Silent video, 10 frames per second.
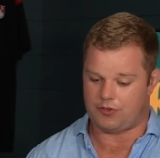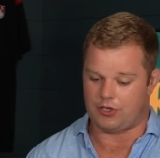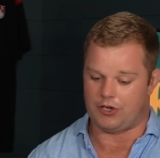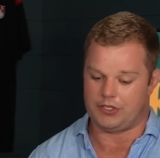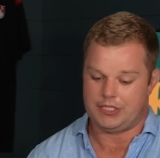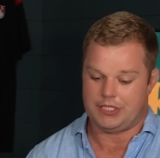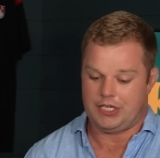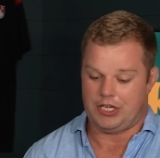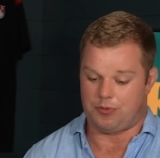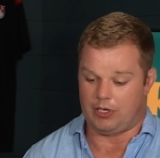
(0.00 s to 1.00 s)
So
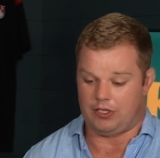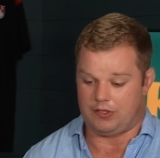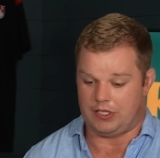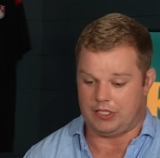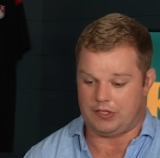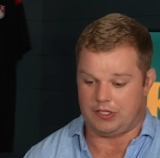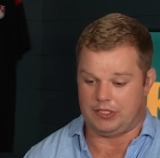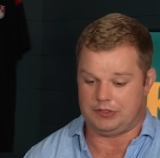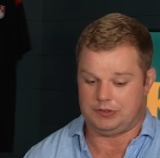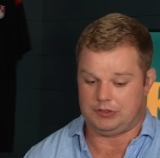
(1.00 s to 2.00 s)
it's one of those things
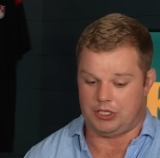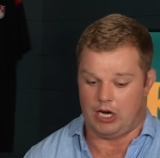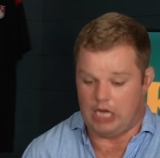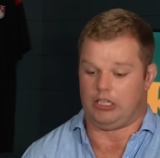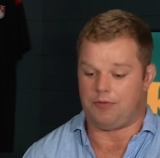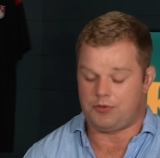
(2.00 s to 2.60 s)
that you know I love